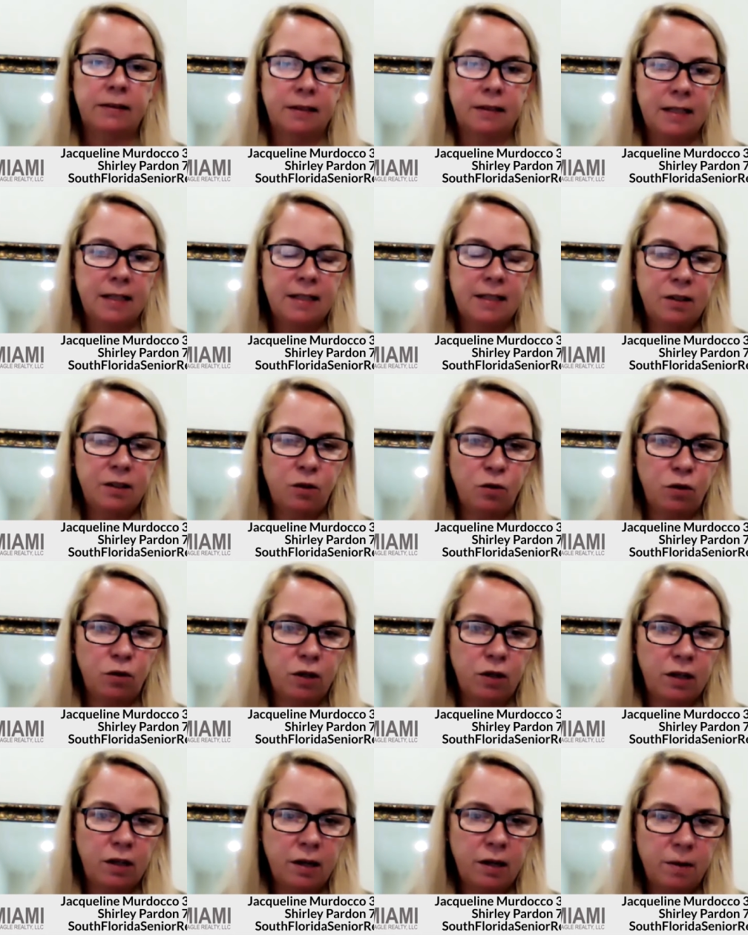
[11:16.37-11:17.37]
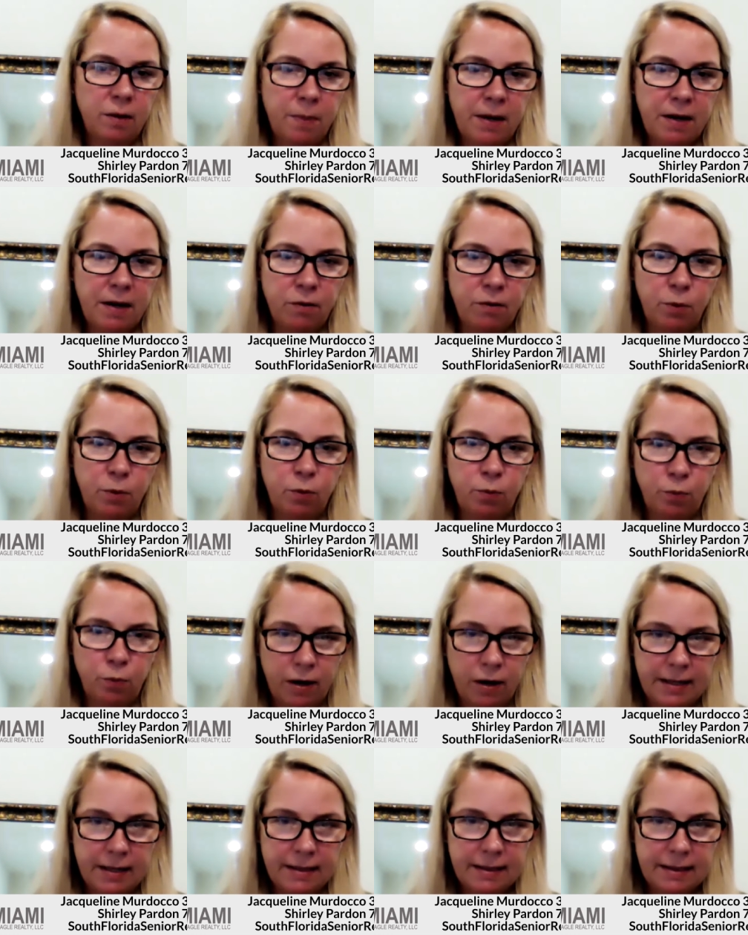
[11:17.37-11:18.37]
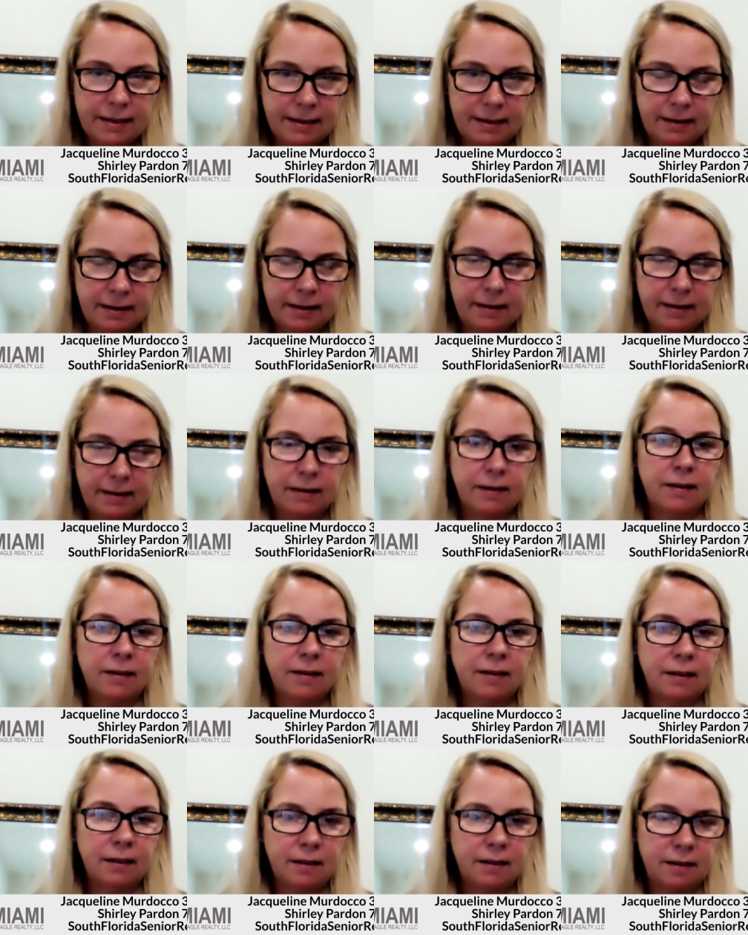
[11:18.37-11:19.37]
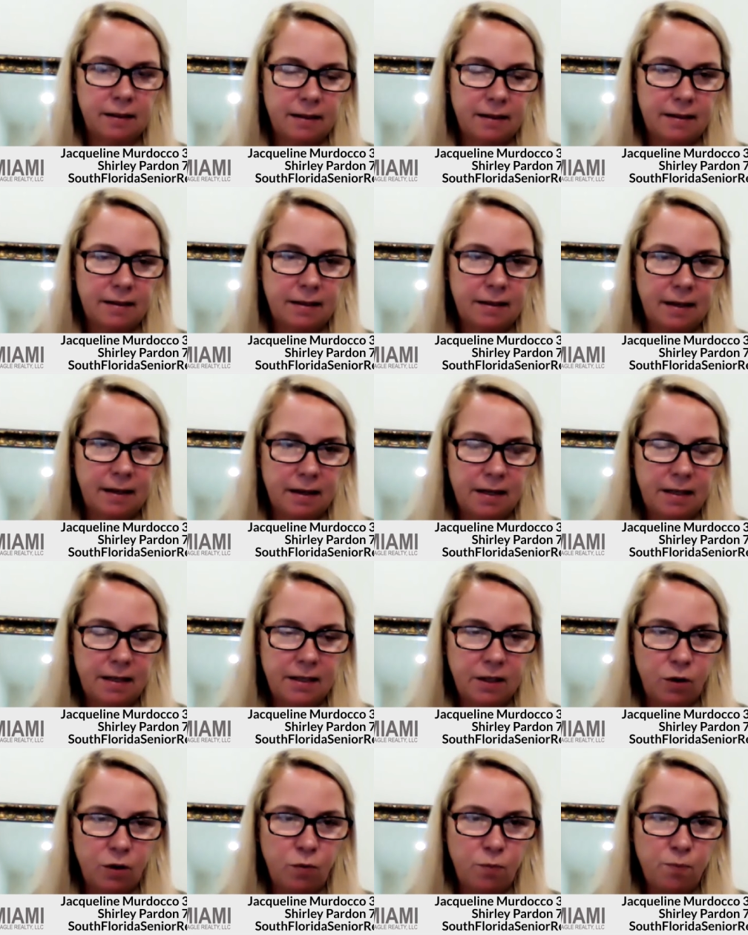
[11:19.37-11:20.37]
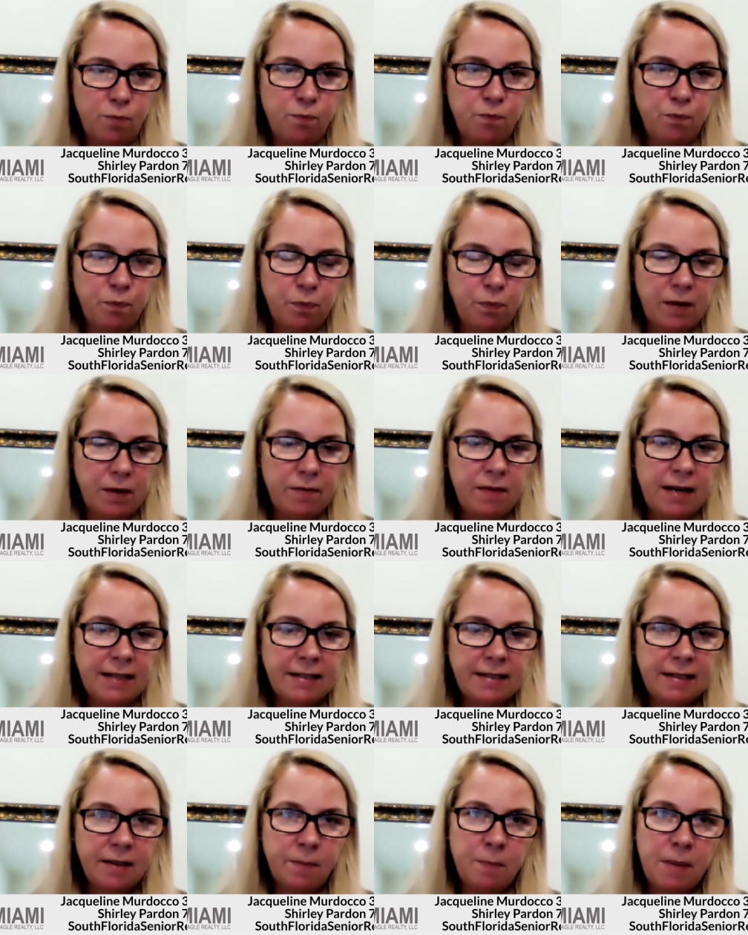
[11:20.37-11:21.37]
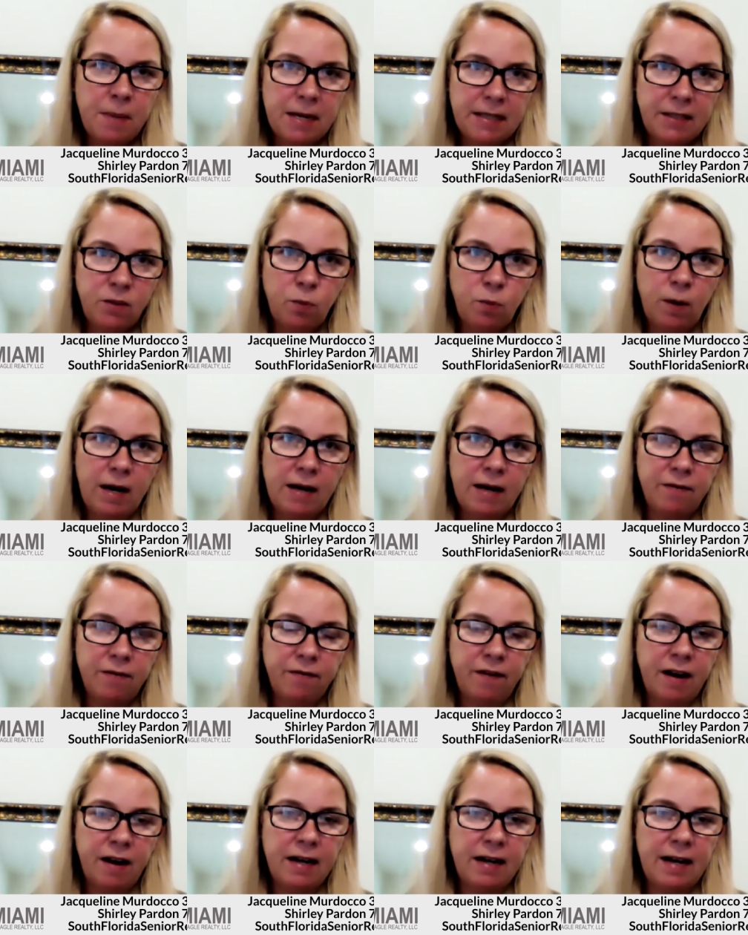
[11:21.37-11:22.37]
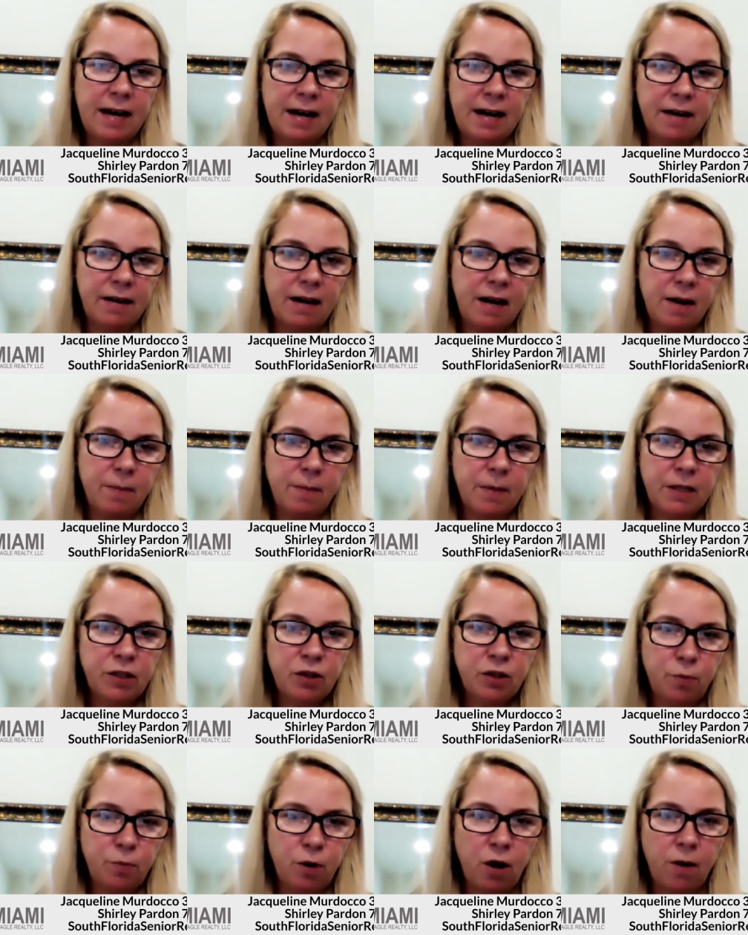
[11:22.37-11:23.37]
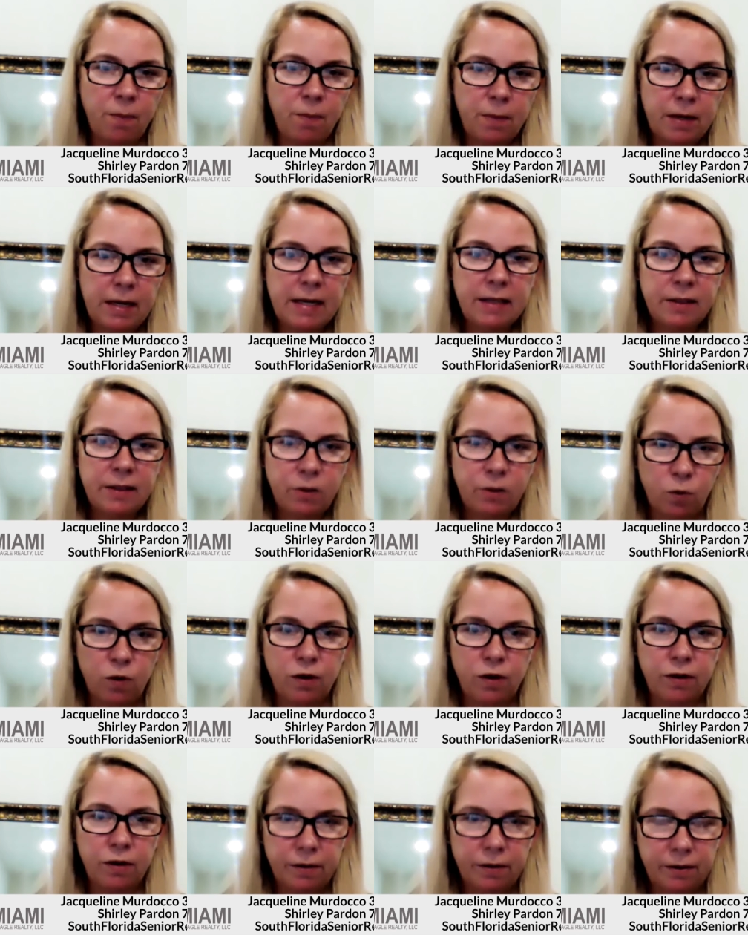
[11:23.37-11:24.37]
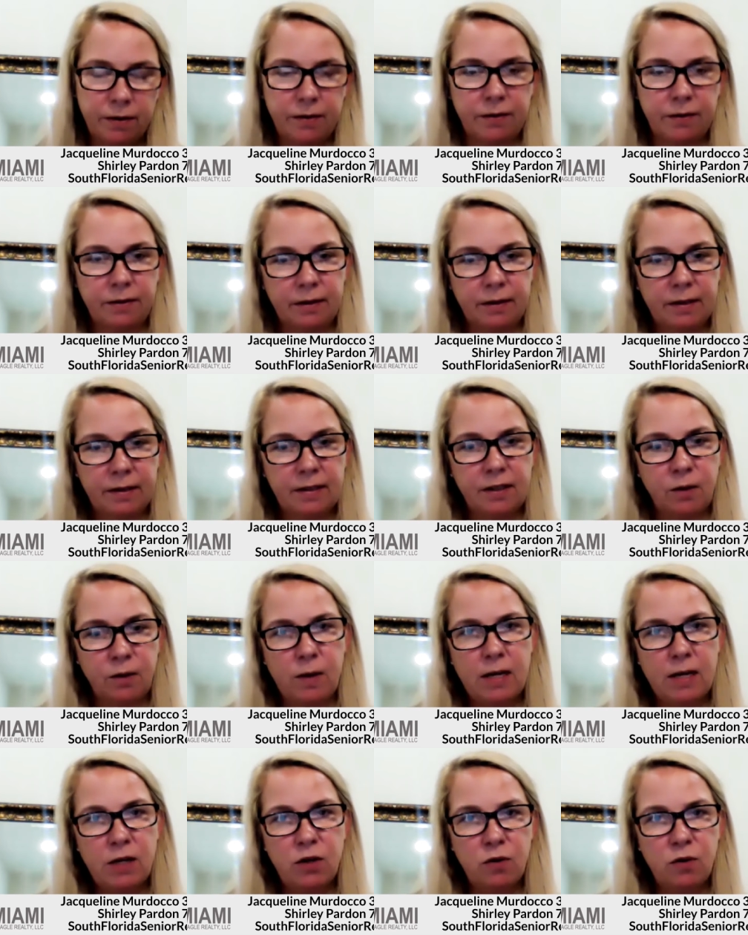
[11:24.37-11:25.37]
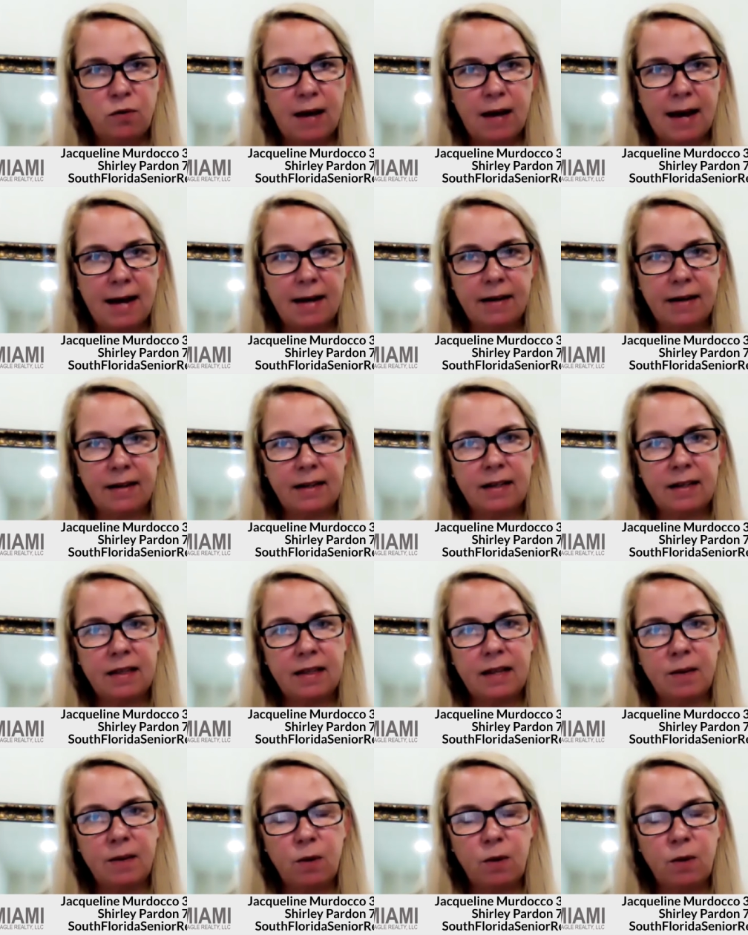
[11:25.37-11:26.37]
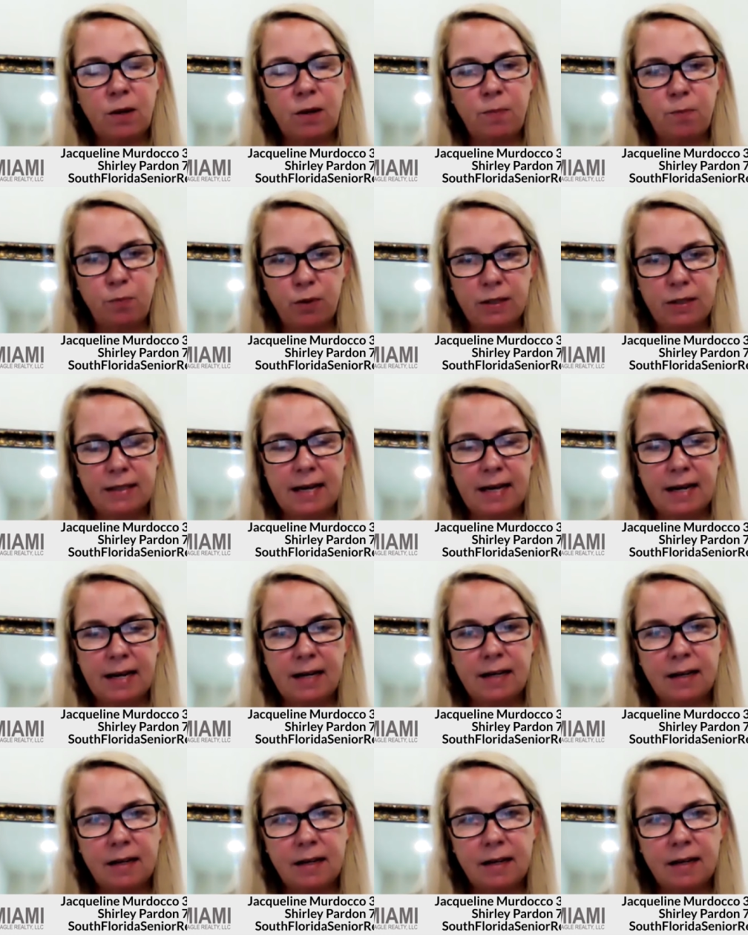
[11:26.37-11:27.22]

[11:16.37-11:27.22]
That's called a comparable price study. So that's the best way to find out how much a property is worth. So we do that and then we present.